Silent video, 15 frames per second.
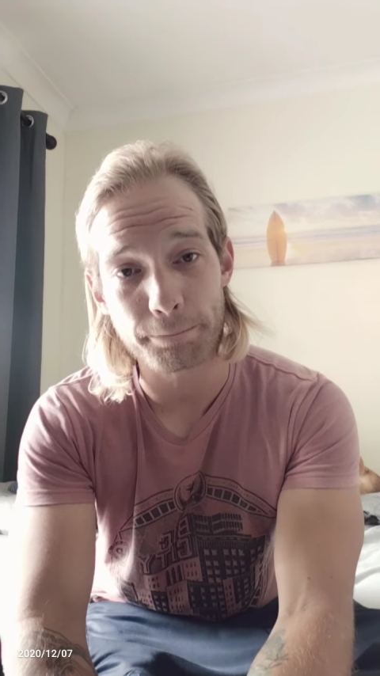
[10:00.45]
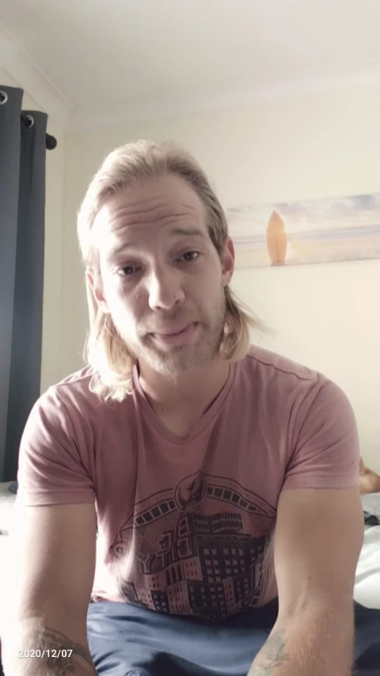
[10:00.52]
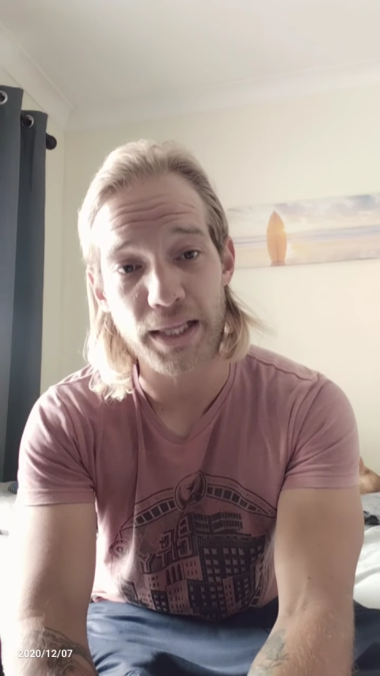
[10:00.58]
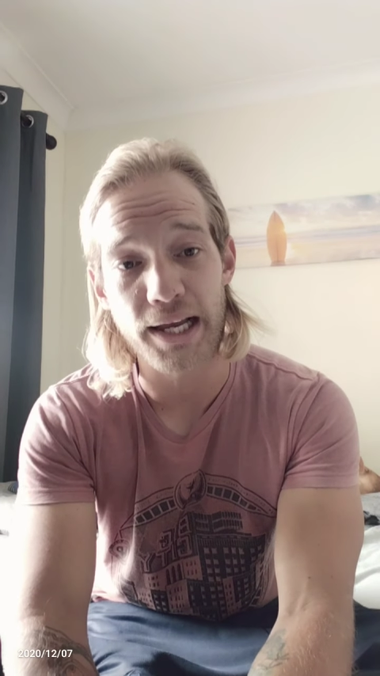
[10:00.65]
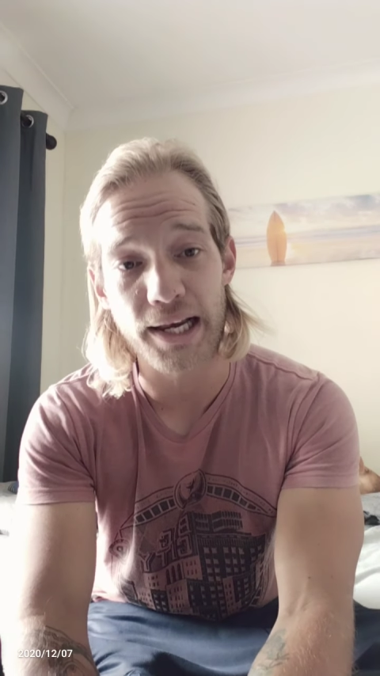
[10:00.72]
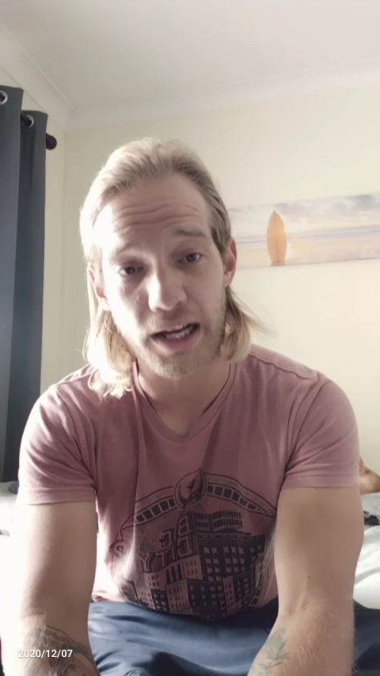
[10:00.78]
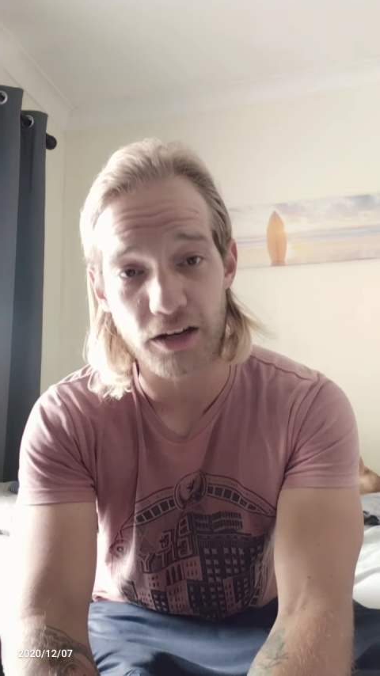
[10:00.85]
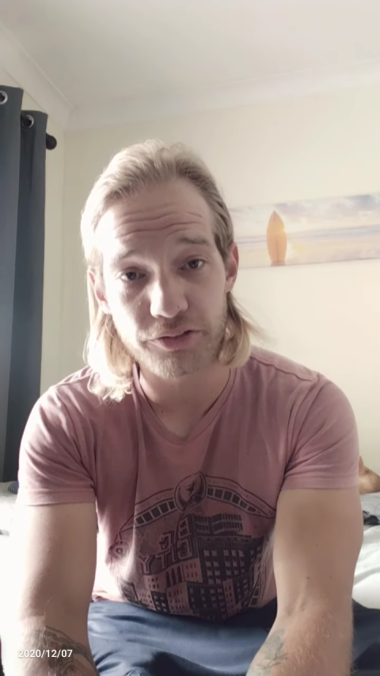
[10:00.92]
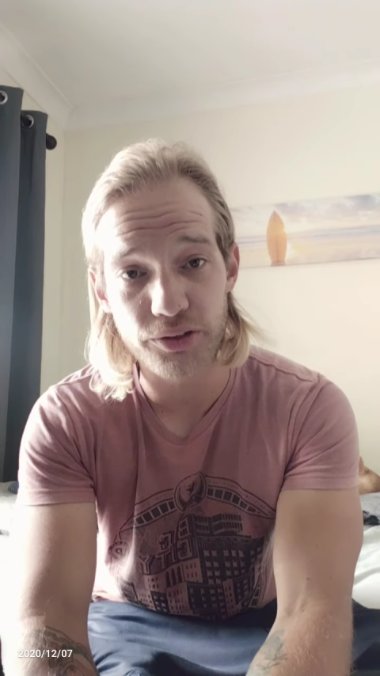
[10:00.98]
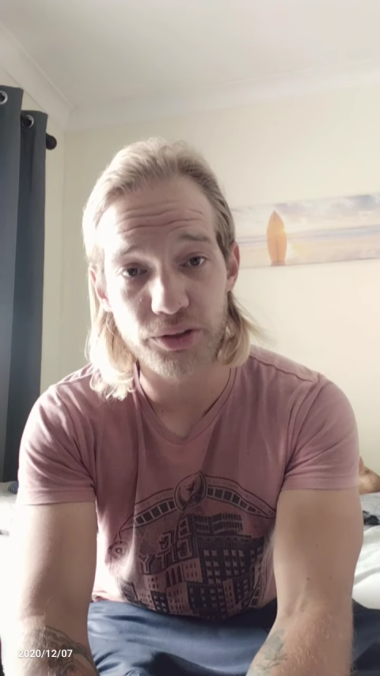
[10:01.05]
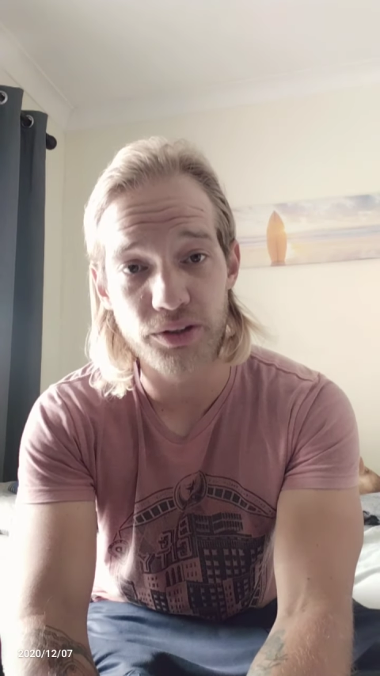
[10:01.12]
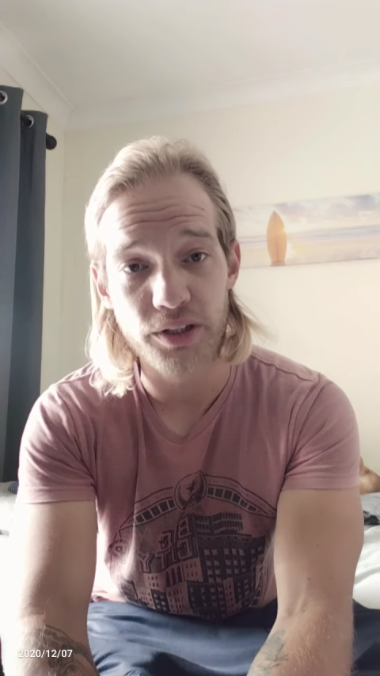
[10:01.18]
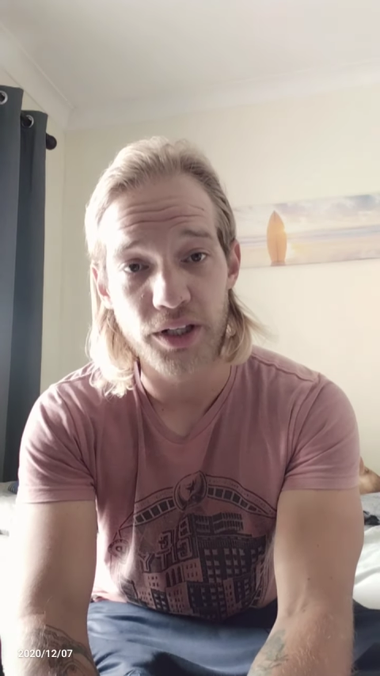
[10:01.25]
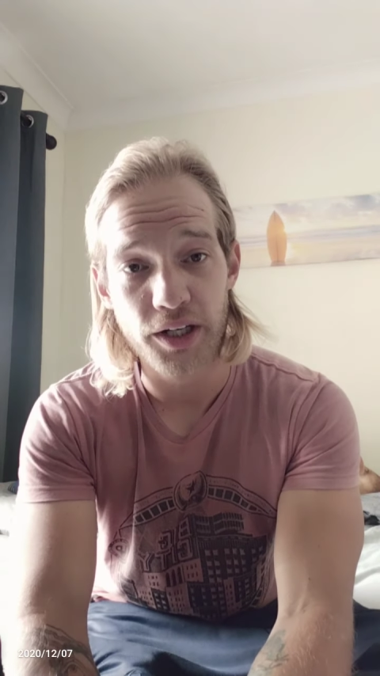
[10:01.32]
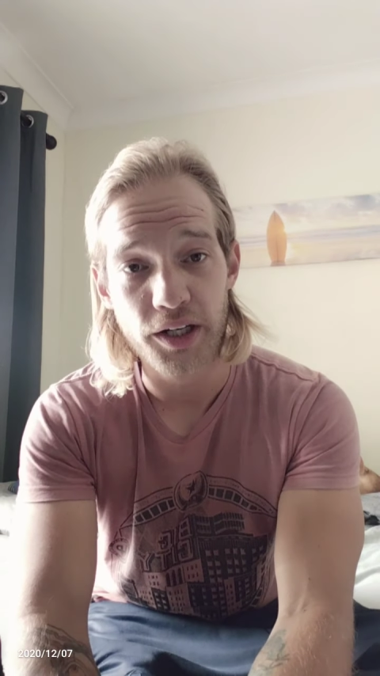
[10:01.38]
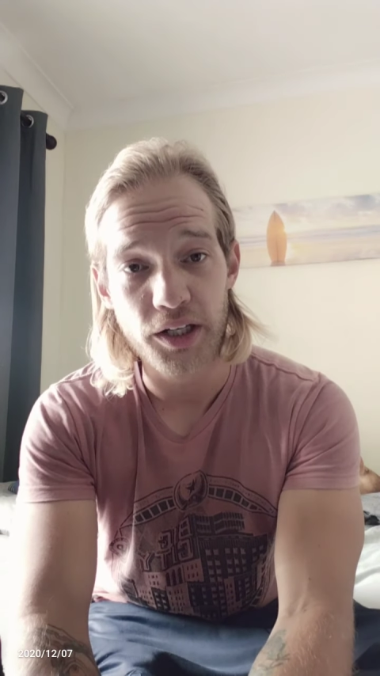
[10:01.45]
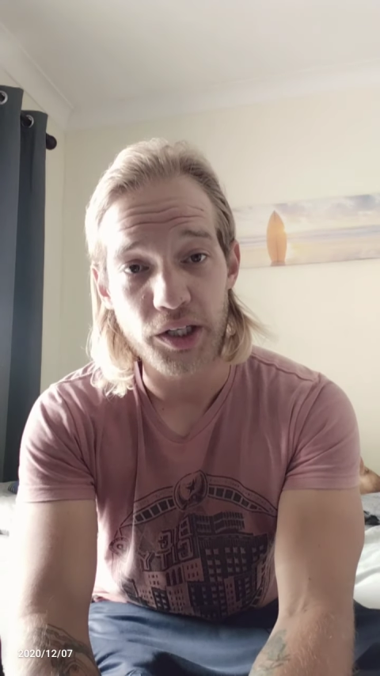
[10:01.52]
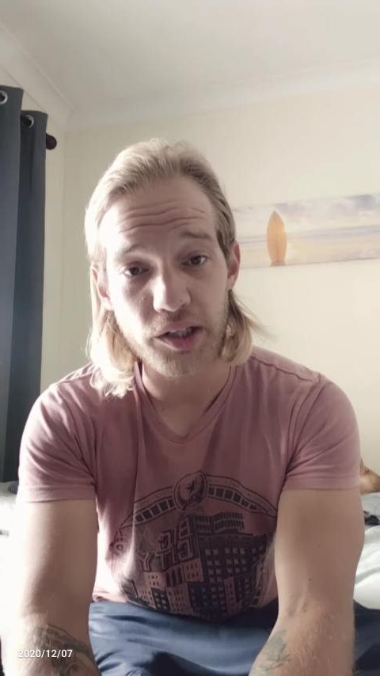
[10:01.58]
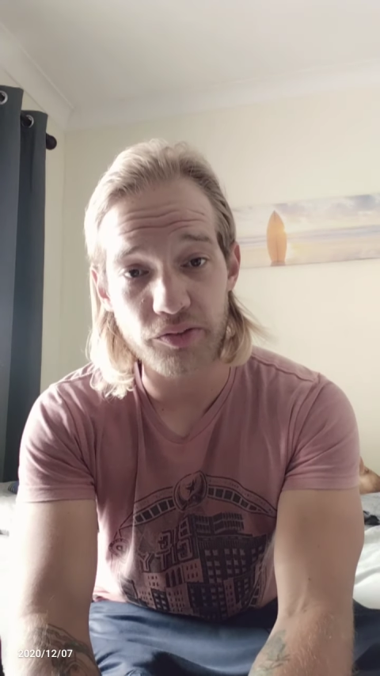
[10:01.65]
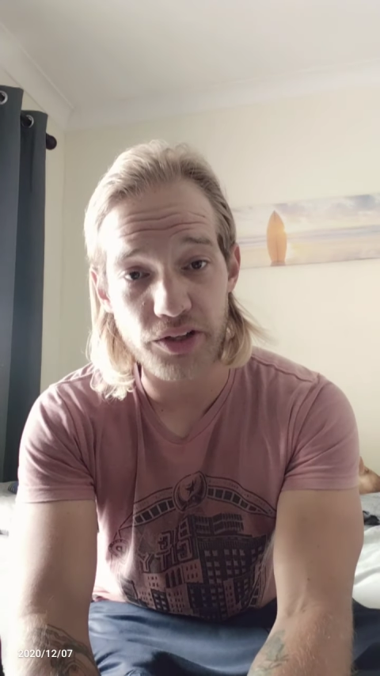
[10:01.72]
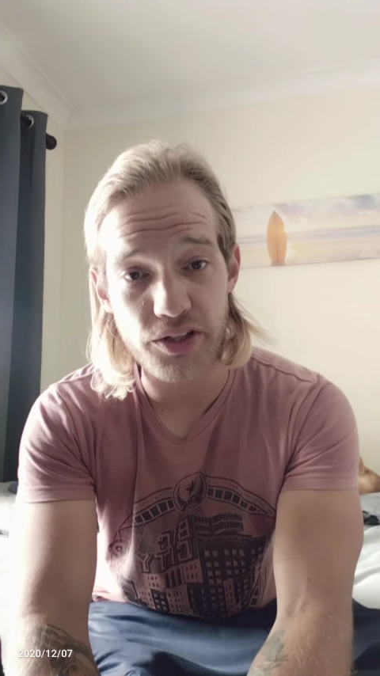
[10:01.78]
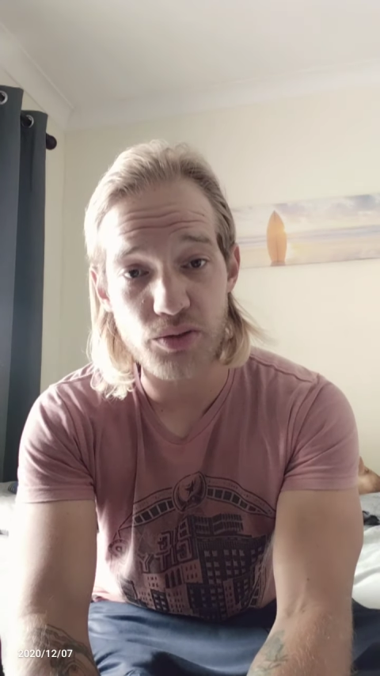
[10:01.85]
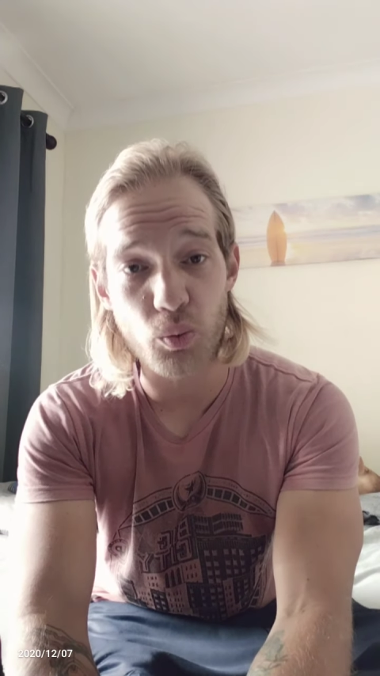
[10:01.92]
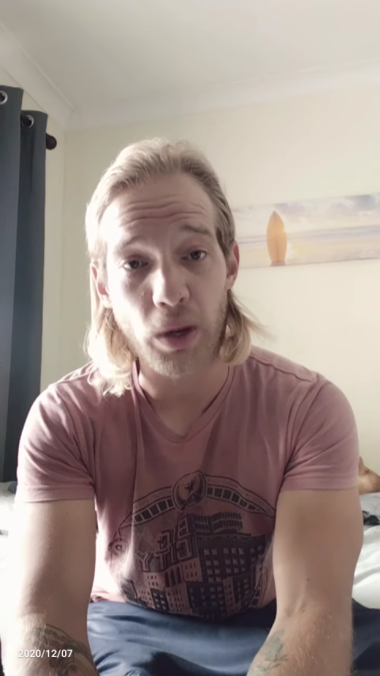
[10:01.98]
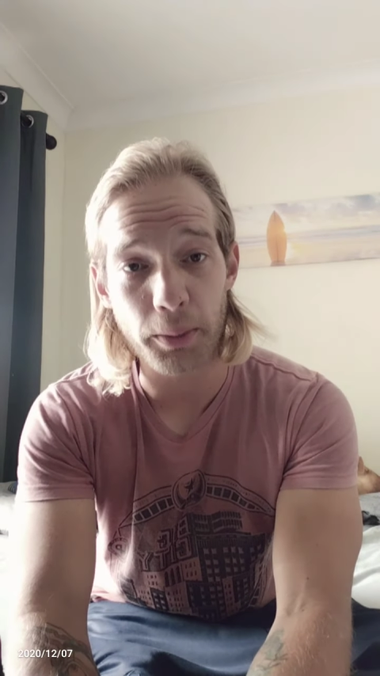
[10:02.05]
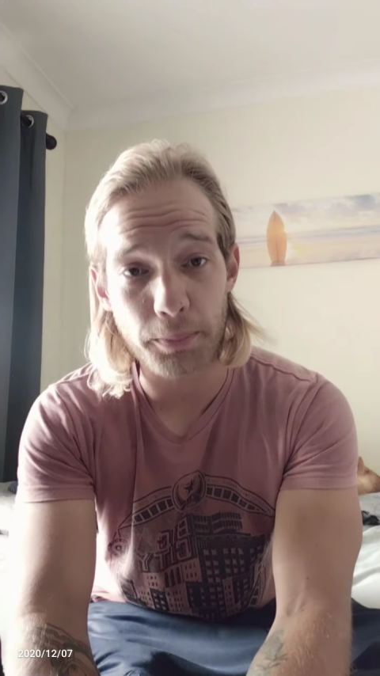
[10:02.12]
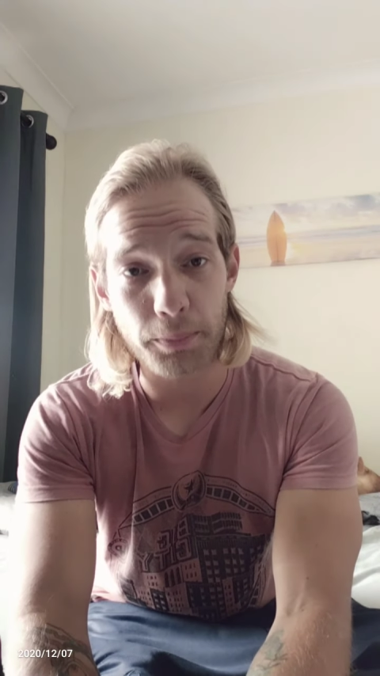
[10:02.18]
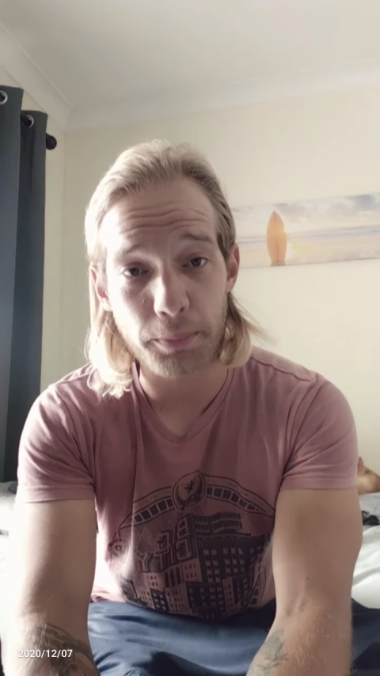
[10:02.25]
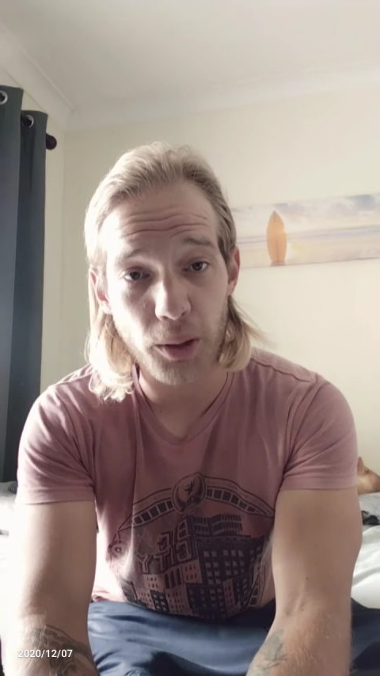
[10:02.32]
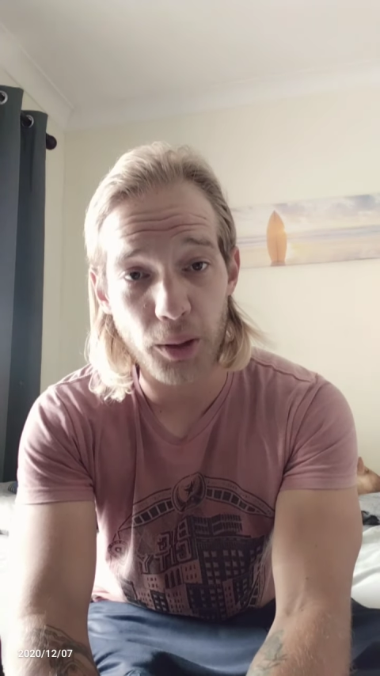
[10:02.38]
I love you. if there's one
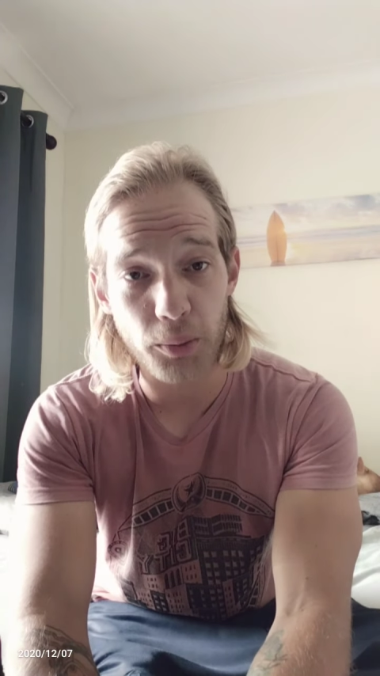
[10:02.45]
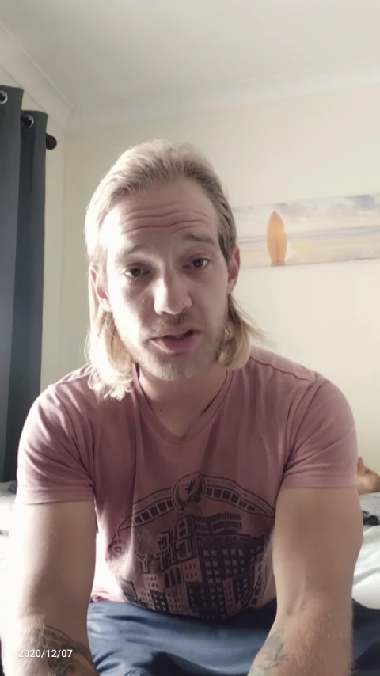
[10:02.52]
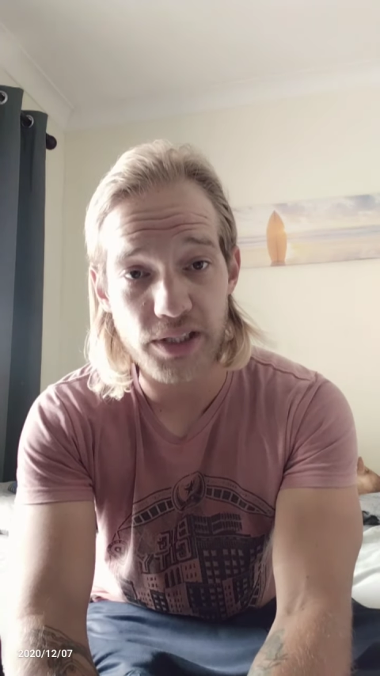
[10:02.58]
promise that